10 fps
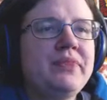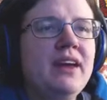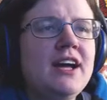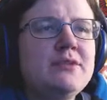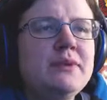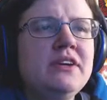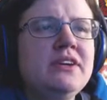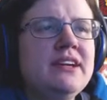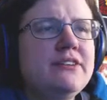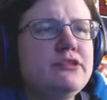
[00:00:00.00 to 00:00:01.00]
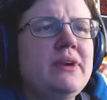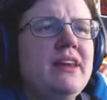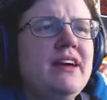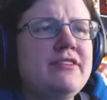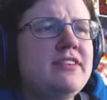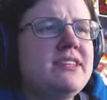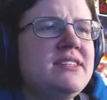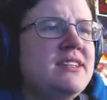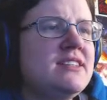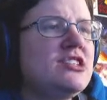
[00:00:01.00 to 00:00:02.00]
Gods be good, never in my life have I
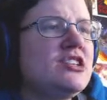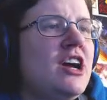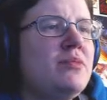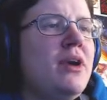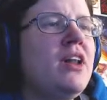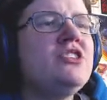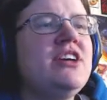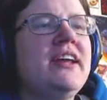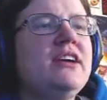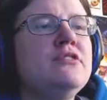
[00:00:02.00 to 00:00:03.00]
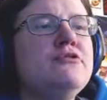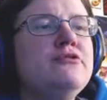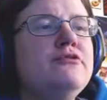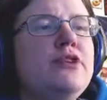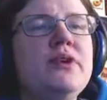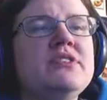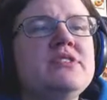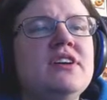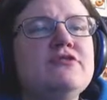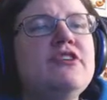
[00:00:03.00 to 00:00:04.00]
seen such an unapologetic un- focus
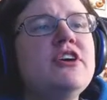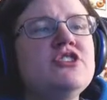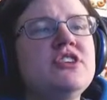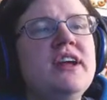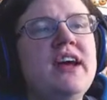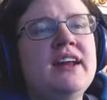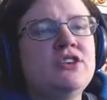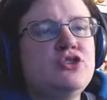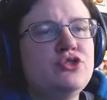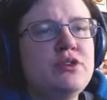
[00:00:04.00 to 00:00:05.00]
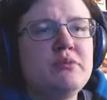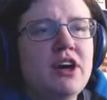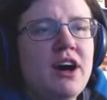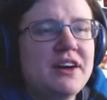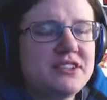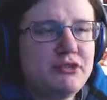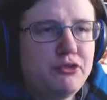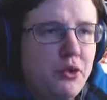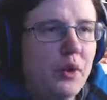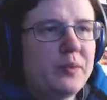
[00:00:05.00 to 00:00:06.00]
on function at extreme cost of
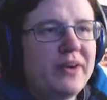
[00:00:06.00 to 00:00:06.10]
form.